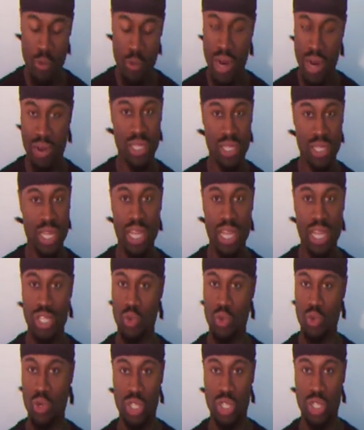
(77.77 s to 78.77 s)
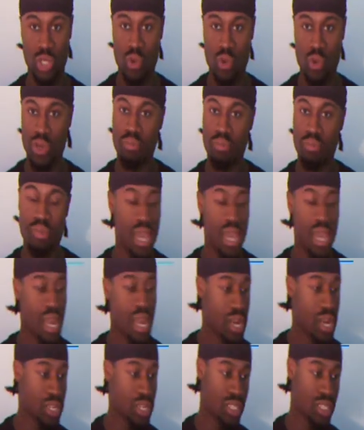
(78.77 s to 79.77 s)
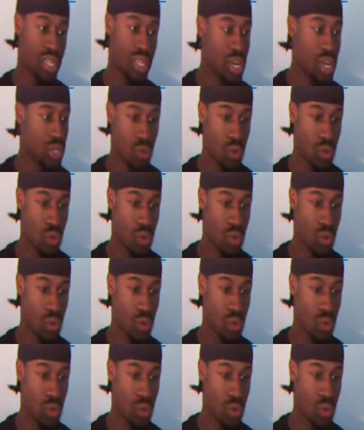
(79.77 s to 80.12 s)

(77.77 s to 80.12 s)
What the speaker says: wear is like Jordan pants,